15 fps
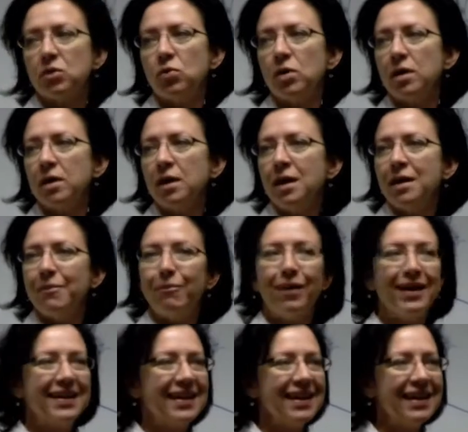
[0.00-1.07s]
Or
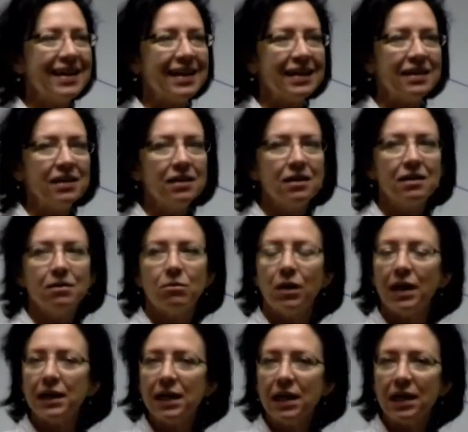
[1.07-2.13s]
my kid
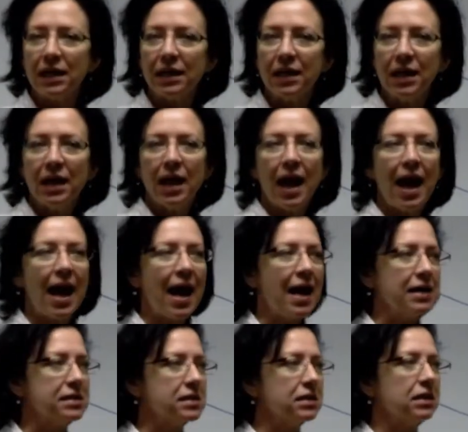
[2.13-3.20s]

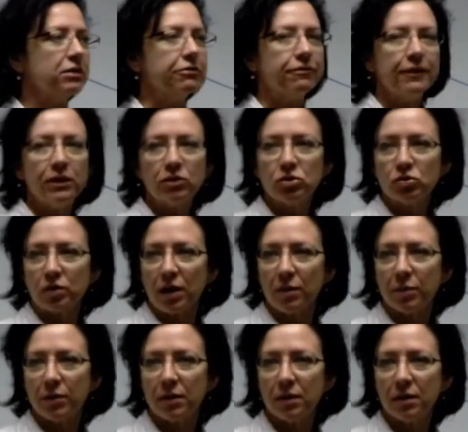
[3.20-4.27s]
has a field
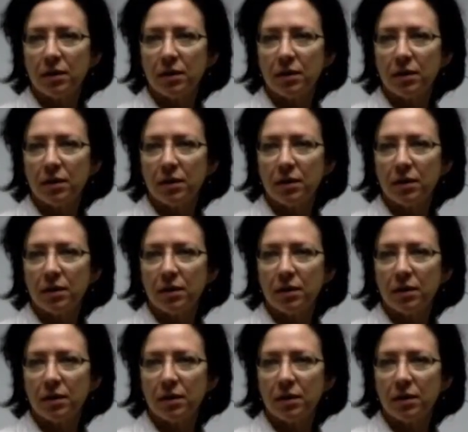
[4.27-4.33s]
trip.